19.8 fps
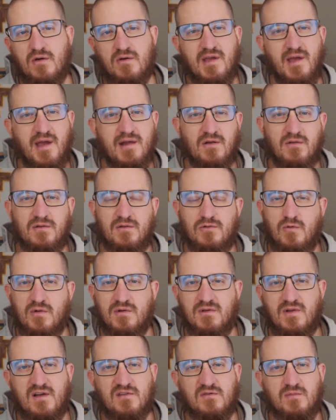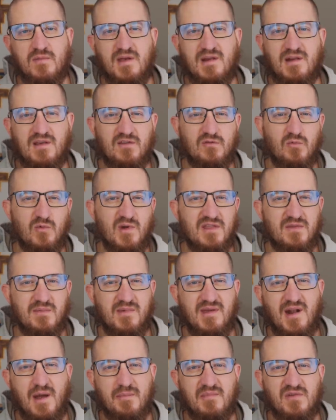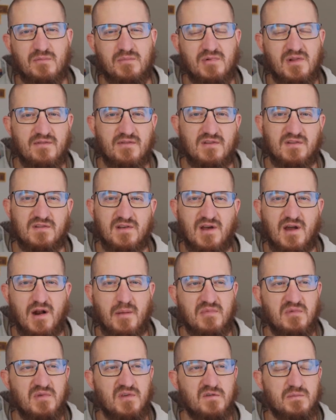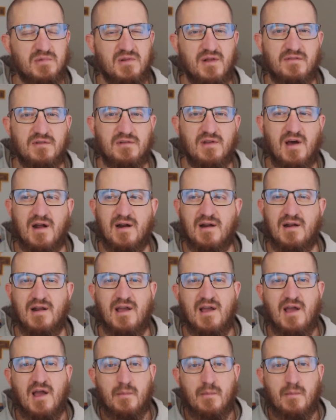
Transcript: okay, I know the Lord loves me and He's with me and I'm His beloved son, I'm His beloved daughter.